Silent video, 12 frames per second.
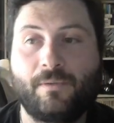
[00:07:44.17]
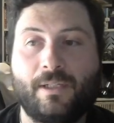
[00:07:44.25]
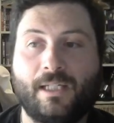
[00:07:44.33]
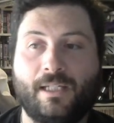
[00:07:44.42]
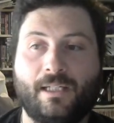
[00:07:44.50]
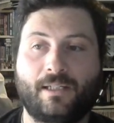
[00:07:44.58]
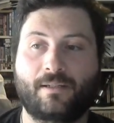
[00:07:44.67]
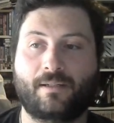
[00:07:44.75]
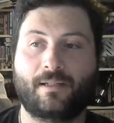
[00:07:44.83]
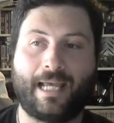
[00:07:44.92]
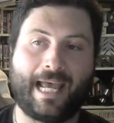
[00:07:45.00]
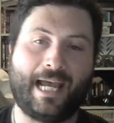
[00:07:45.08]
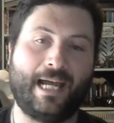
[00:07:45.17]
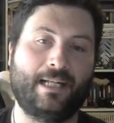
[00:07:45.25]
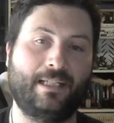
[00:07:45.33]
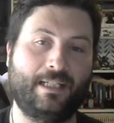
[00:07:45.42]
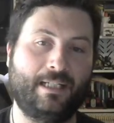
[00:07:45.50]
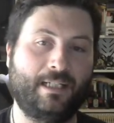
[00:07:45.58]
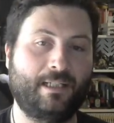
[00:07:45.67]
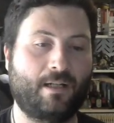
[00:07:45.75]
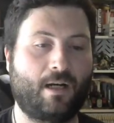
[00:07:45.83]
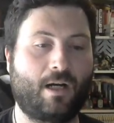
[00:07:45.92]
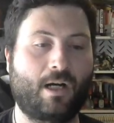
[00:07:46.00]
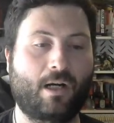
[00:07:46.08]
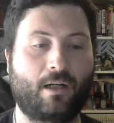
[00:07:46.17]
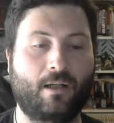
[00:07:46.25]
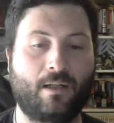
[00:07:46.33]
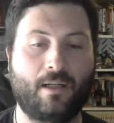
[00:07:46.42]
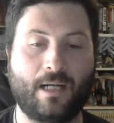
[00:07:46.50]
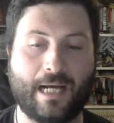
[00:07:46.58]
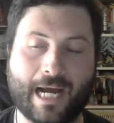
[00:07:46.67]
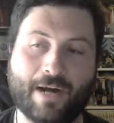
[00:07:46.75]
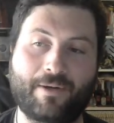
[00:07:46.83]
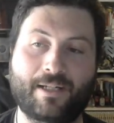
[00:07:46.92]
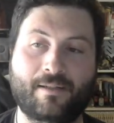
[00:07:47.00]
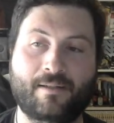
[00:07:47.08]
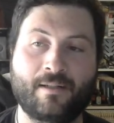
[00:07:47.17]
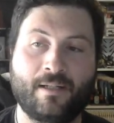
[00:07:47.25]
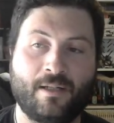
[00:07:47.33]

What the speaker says: is add in our iris.